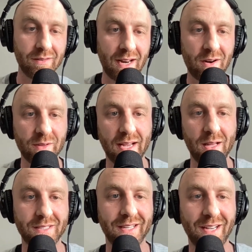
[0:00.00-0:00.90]
I don't know what the hell
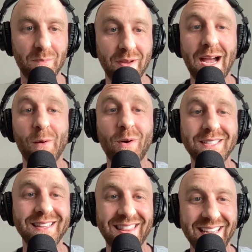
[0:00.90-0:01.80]
I was thinking, but I
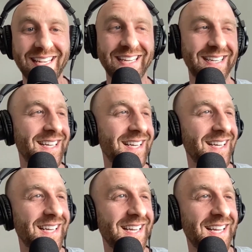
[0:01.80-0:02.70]
wasn't thinking
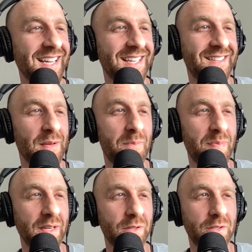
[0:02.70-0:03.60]
to
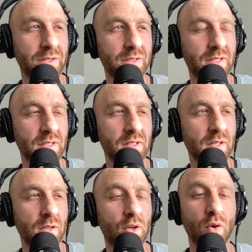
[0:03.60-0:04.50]
build
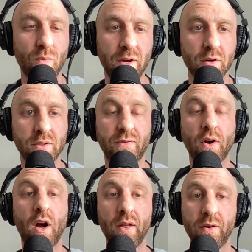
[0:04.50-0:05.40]
careers
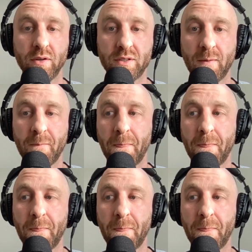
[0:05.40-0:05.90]
for others.